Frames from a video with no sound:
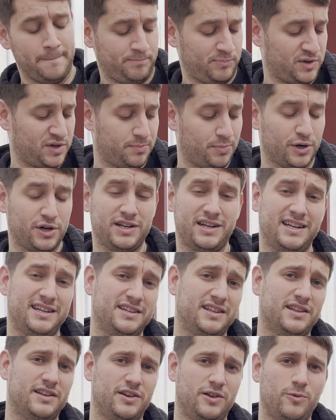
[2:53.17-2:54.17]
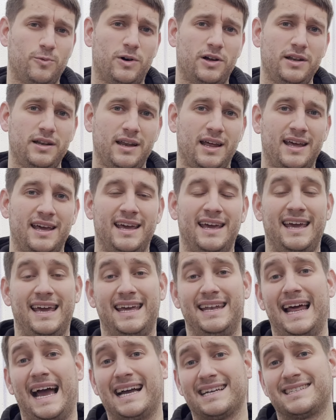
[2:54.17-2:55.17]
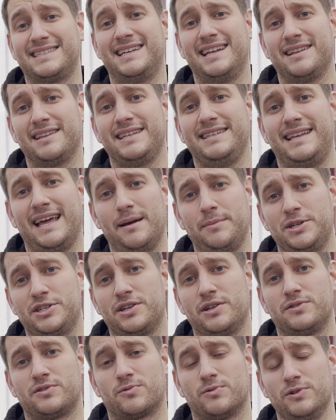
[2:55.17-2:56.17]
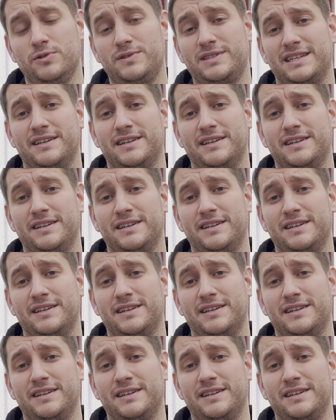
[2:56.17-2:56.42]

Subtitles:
to put it into the new one, and accidentally damage those roots.